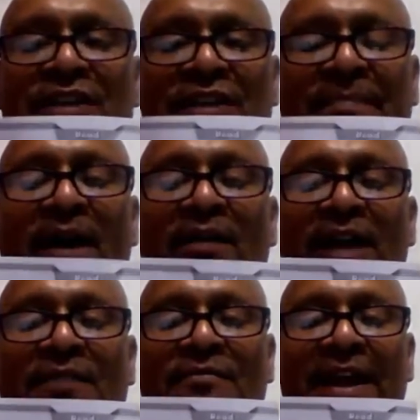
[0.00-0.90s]
is about
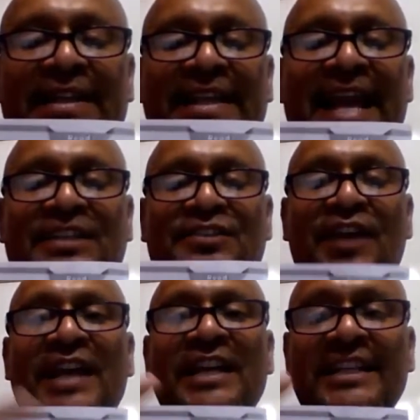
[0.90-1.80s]
and write the answer
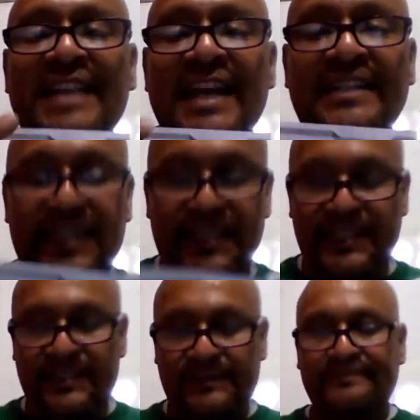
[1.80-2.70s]
in a
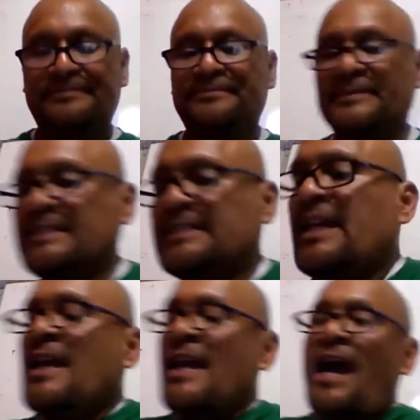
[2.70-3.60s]
sentence.
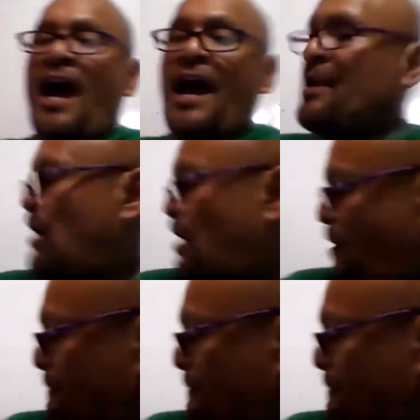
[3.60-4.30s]
And on